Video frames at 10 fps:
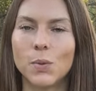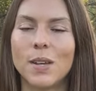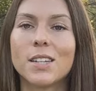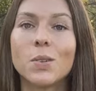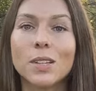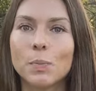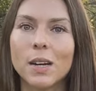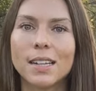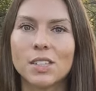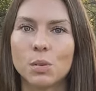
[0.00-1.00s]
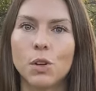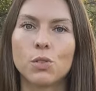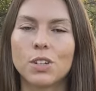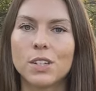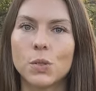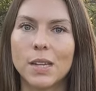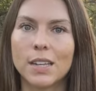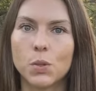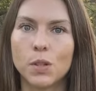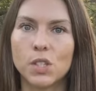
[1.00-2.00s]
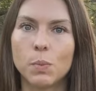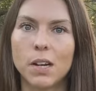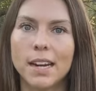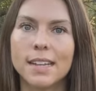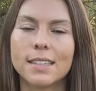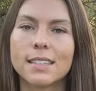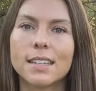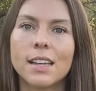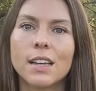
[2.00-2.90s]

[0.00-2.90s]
We get to experience emotions, we get to experience